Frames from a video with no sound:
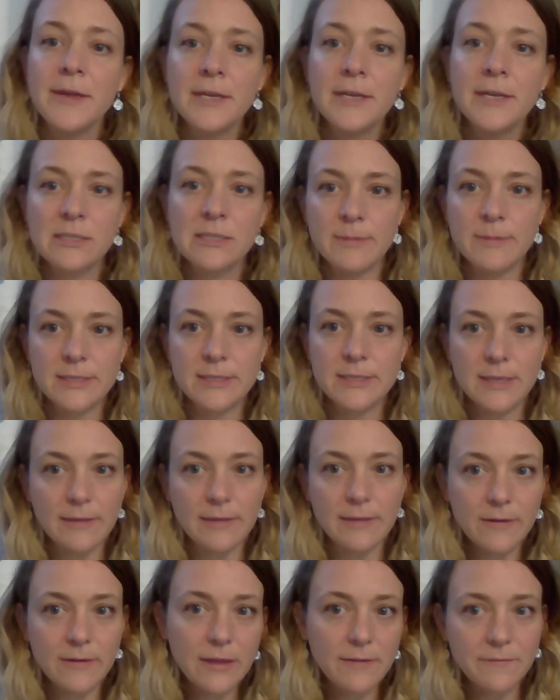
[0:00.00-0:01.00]

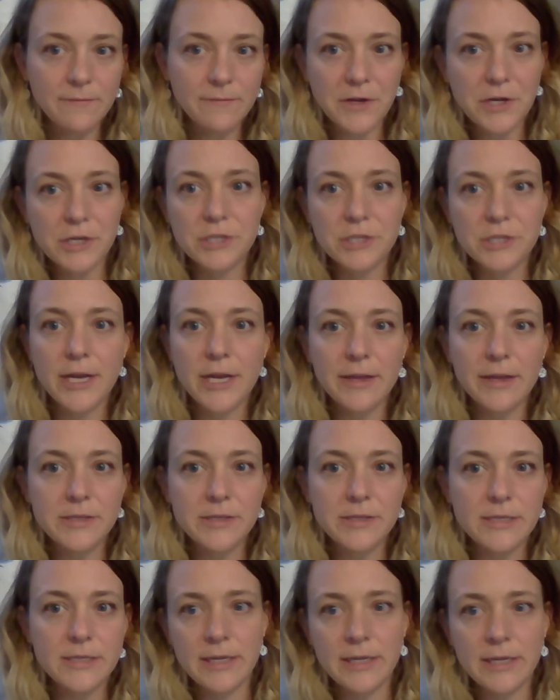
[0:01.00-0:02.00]
specifically for your
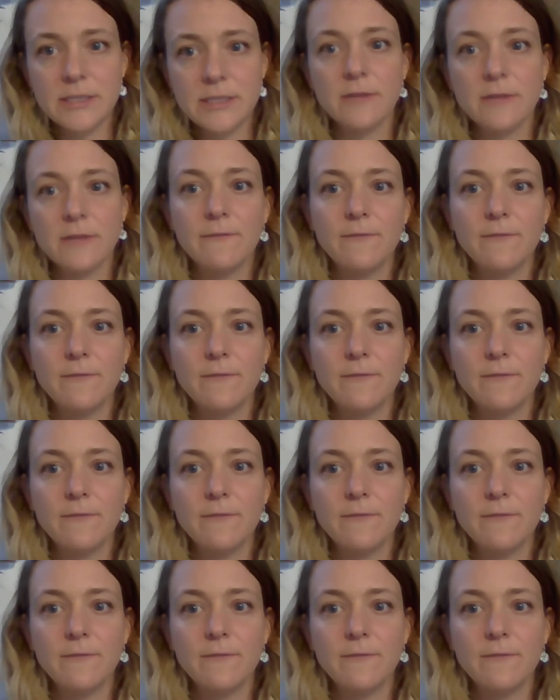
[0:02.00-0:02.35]
child's needs,